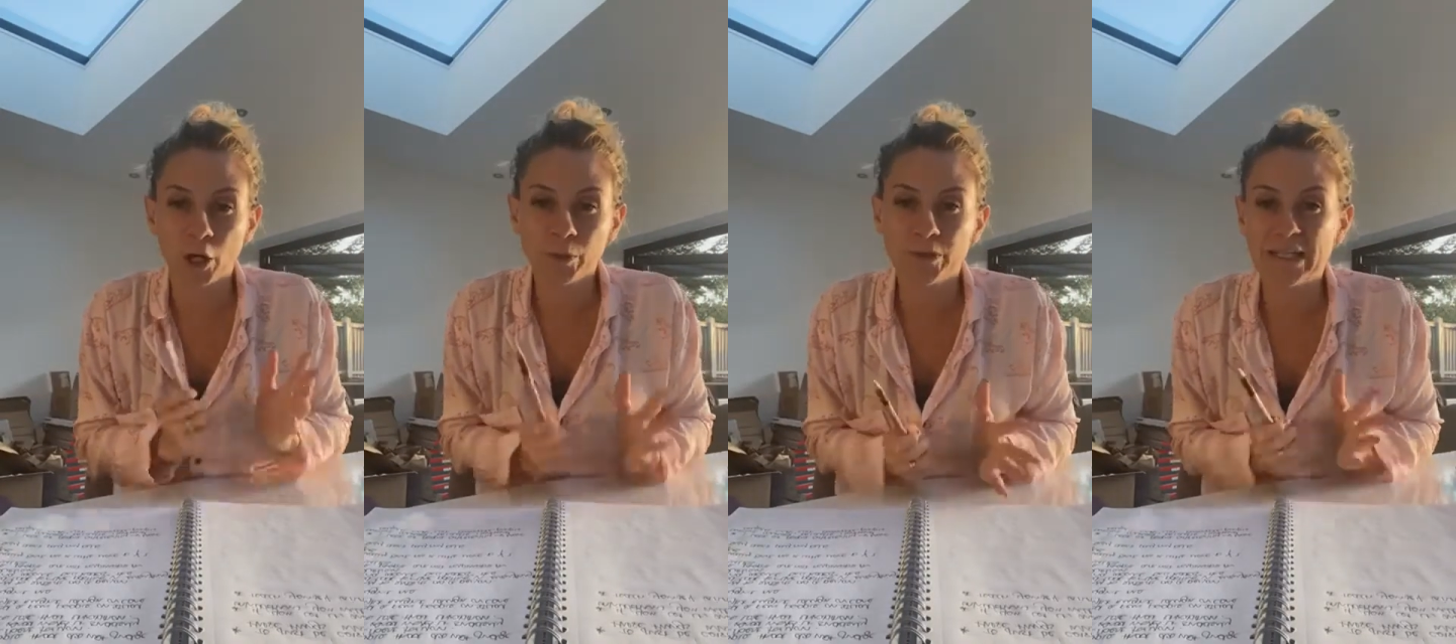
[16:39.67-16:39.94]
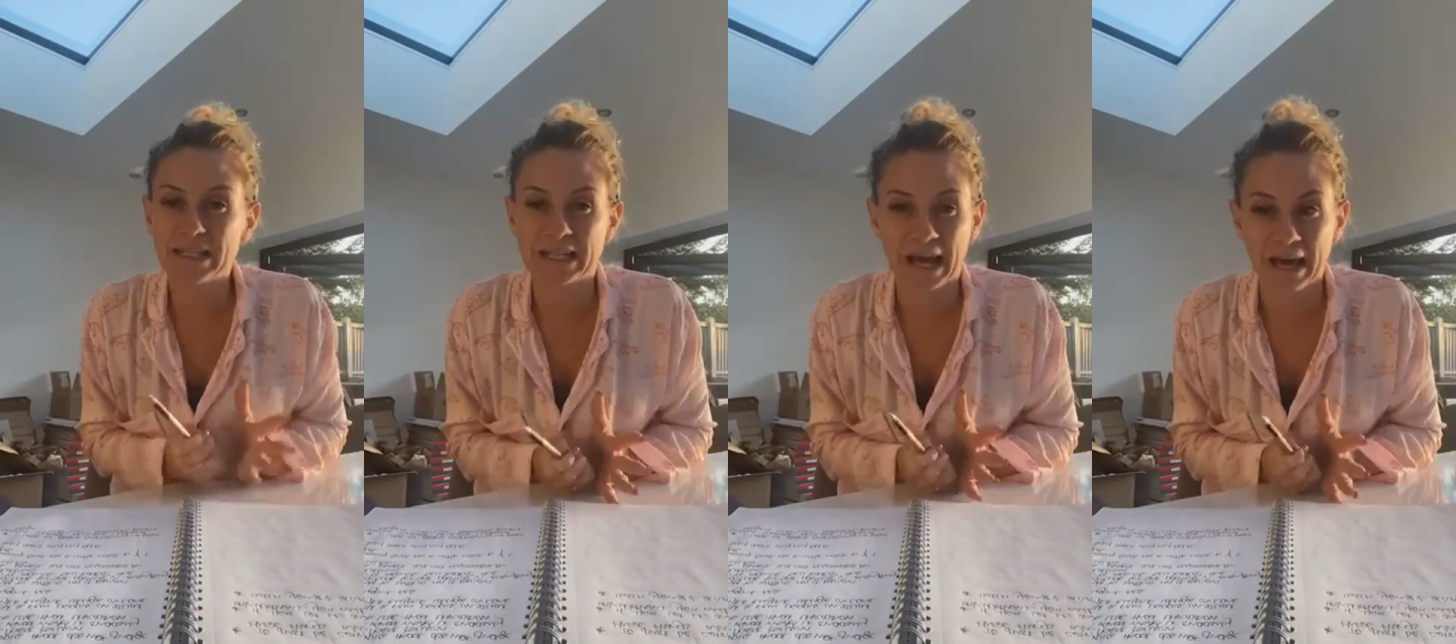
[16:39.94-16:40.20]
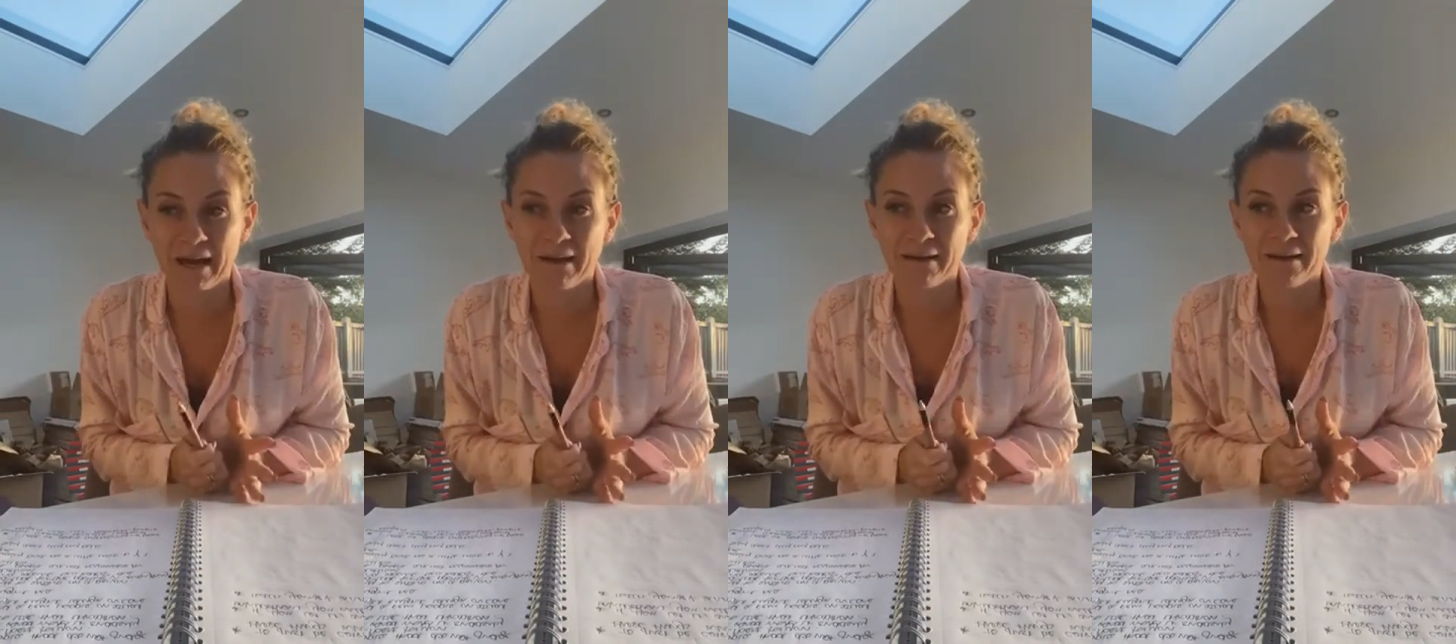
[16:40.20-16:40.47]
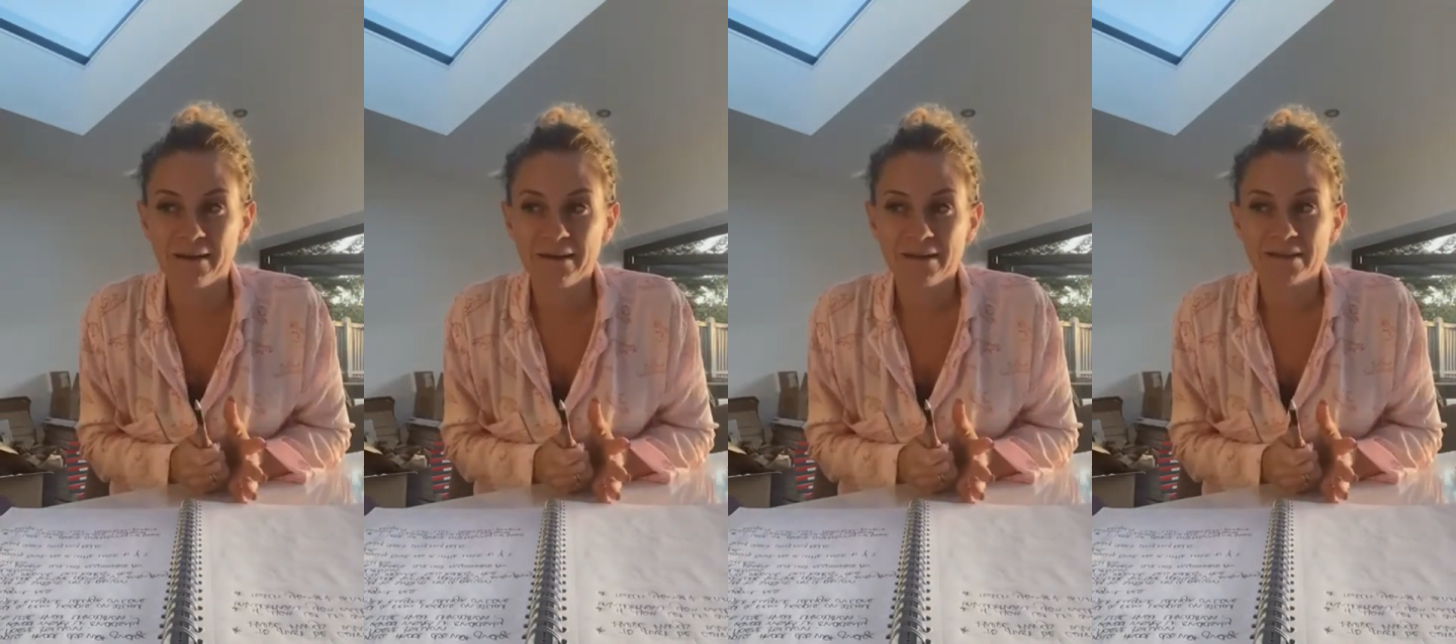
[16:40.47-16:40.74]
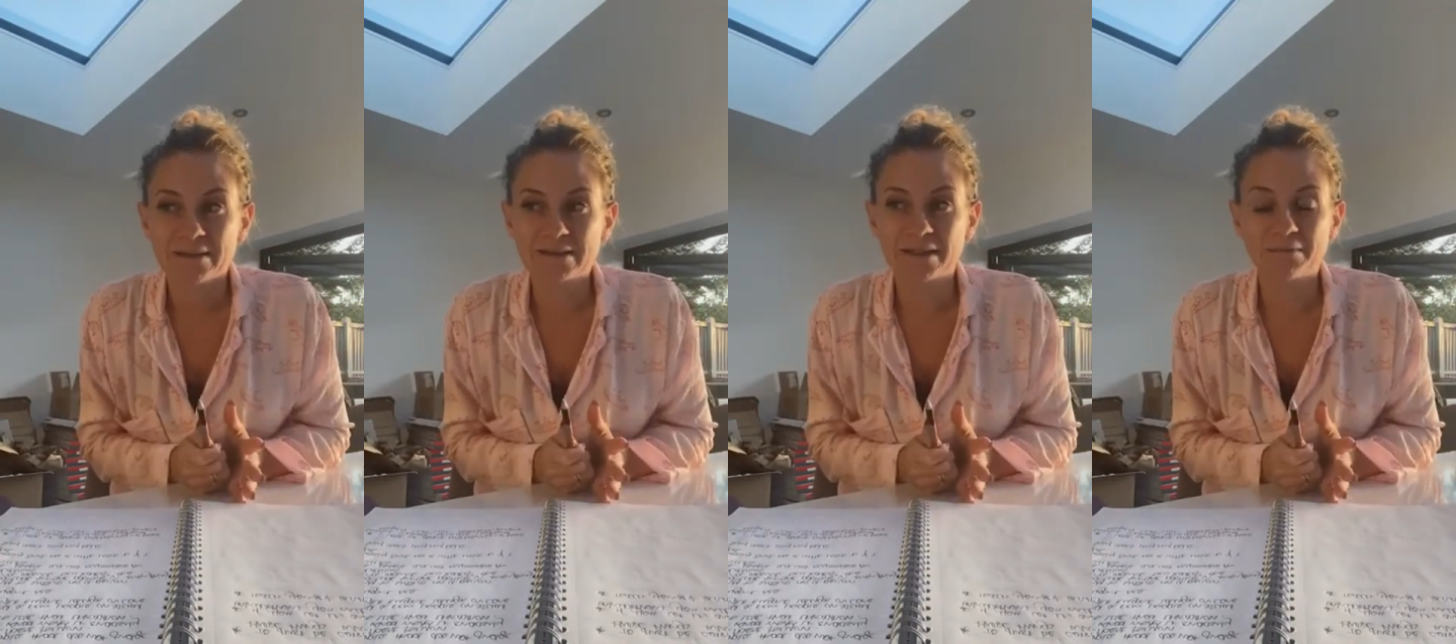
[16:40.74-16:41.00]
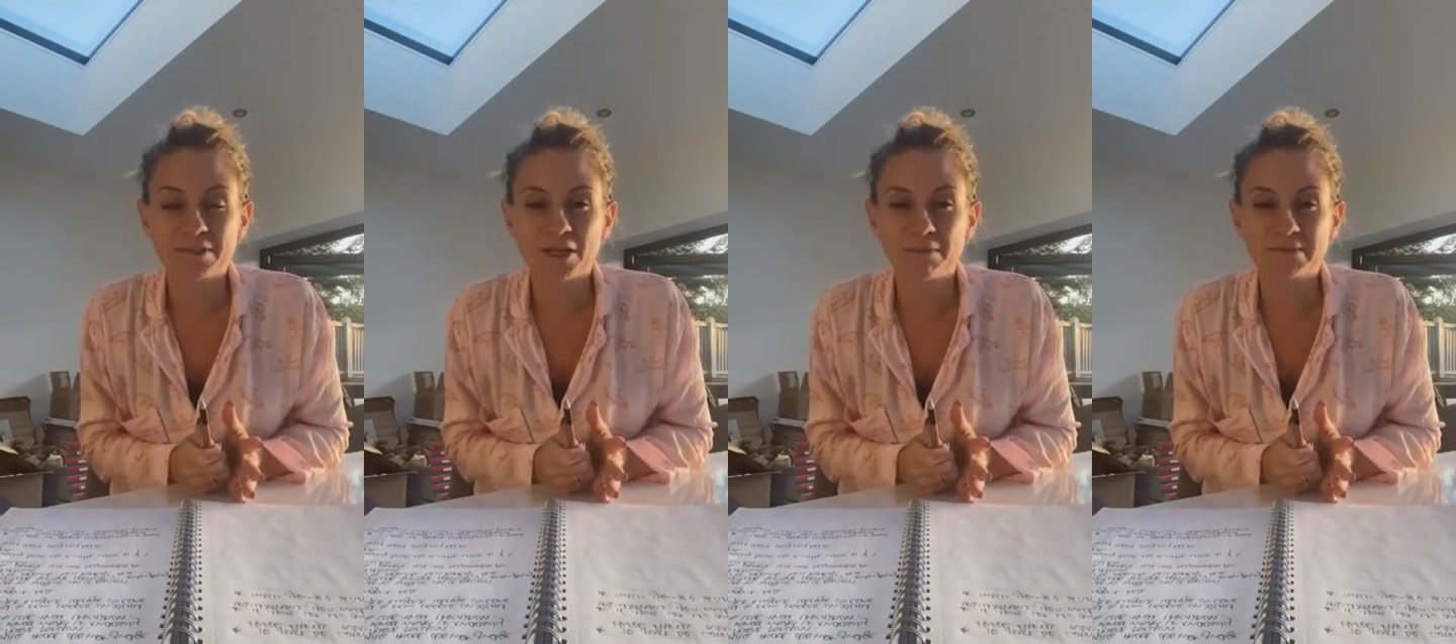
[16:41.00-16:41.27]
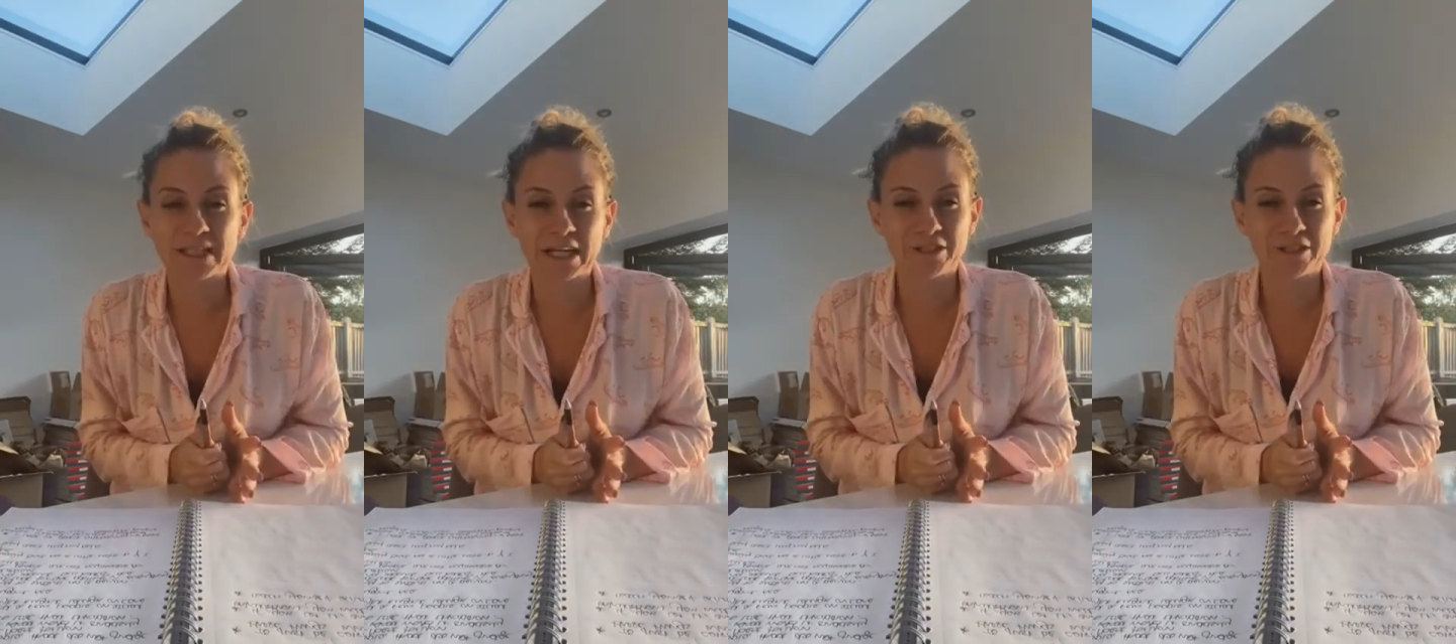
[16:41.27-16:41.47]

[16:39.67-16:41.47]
Owning that sometimes